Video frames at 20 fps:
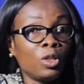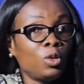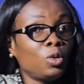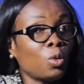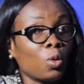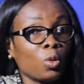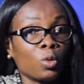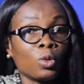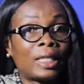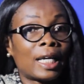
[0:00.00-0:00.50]

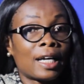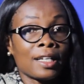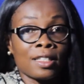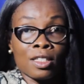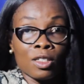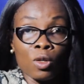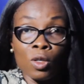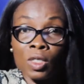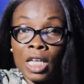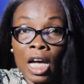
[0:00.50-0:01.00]
No,
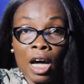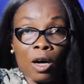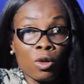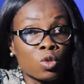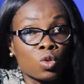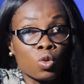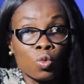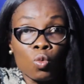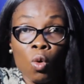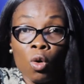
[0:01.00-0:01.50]
that's not how
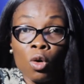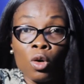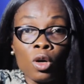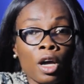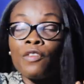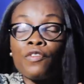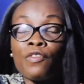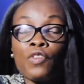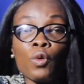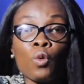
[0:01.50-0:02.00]
to work.
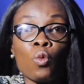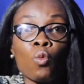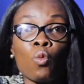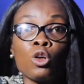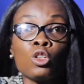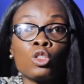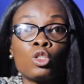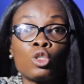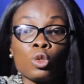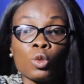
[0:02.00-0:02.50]
If you
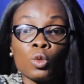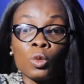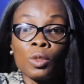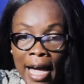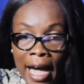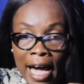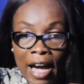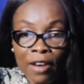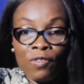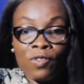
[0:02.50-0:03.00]
want to
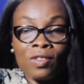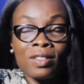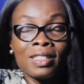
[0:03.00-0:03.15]
have